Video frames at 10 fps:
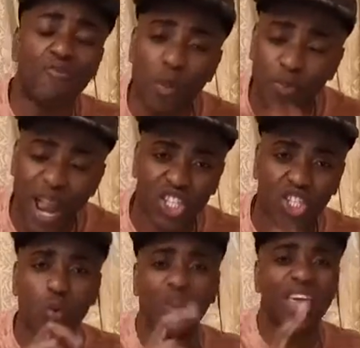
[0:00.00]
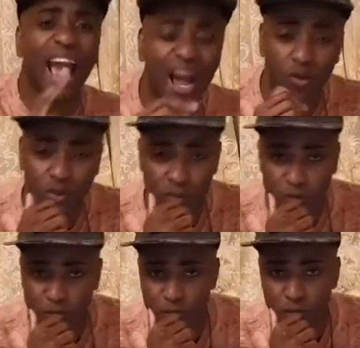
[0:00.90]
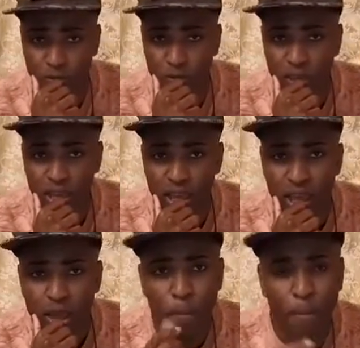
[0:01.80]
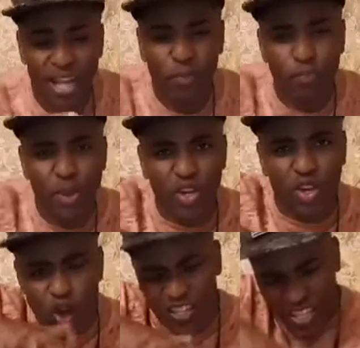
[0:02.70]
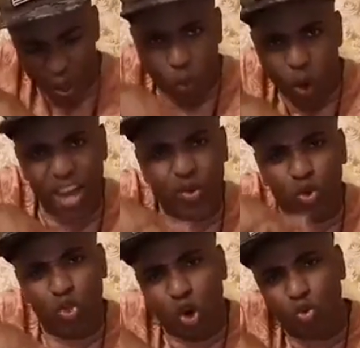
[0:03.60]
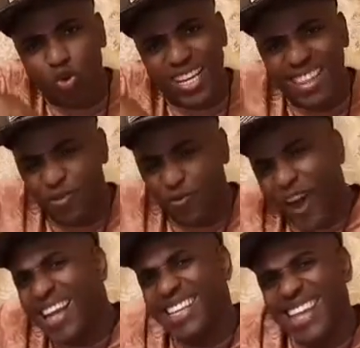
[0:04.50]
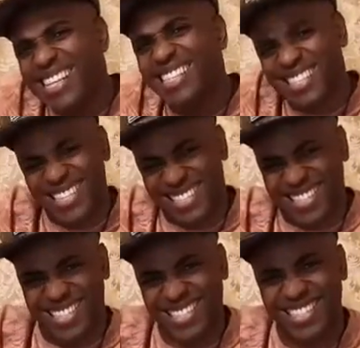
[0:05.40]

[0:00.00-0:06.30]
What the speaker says: enough to bless you with the house. But because the one who's holding the finances